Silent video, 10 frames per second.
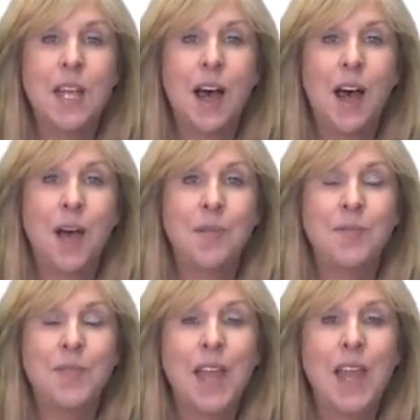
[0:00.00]

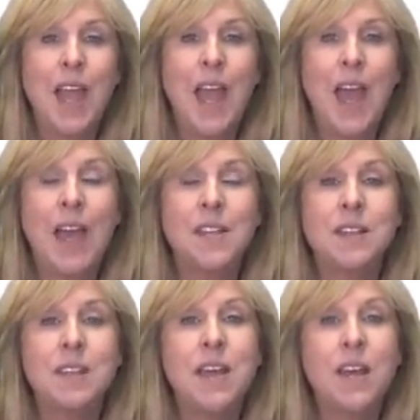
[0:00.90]
and
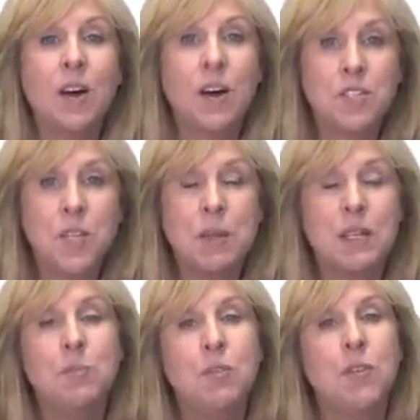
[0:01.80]
then
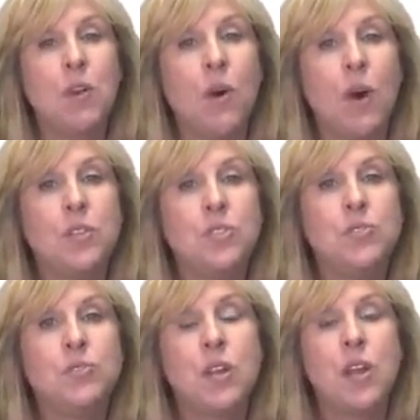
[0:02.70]
ultimately moving on
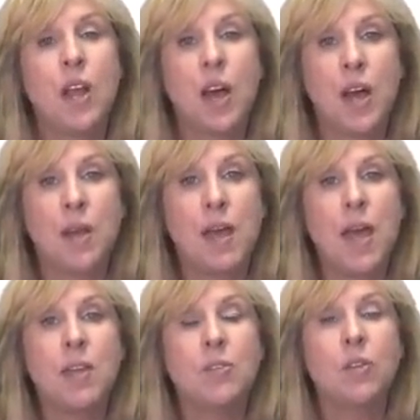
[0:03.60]

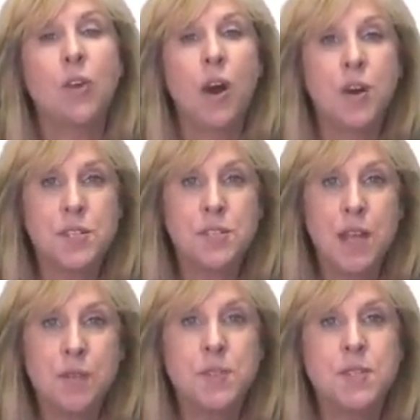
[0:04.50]
and causing
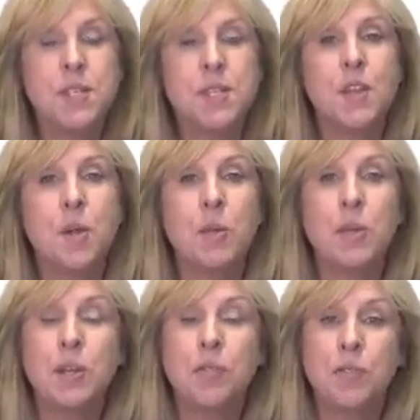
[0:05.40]
deficits in their
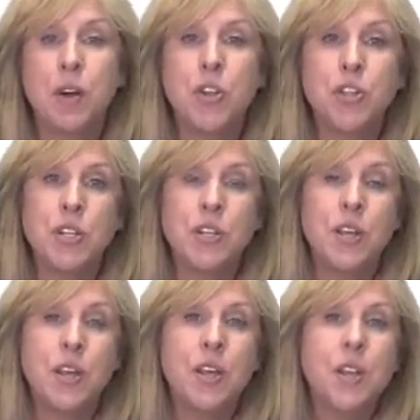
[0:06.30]
ability to function
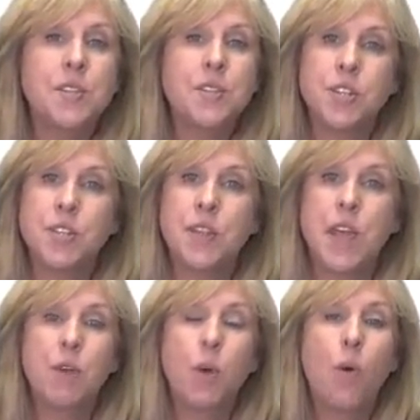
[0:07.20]
such that they
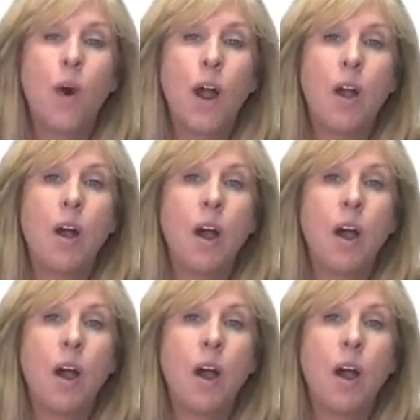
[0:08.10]
require